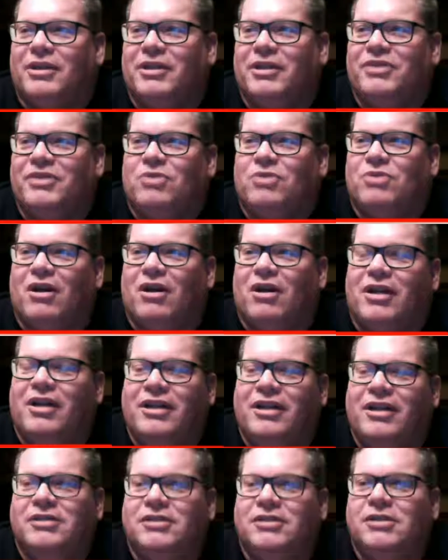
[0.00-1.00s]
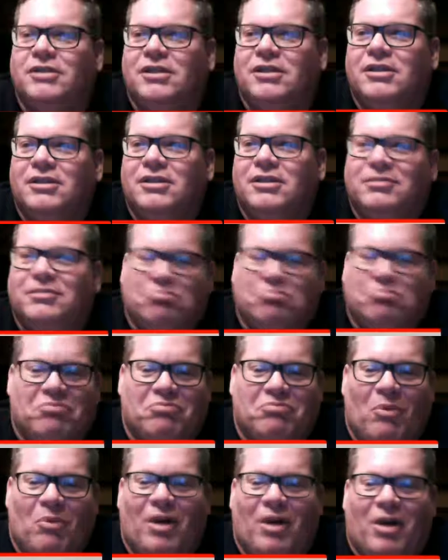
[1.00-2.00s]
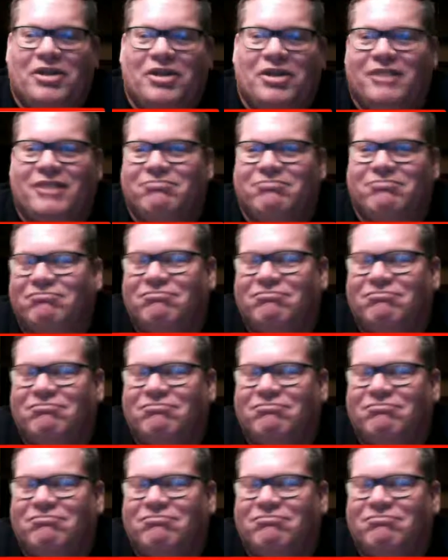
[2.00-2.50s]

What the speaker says: drunk, watch it.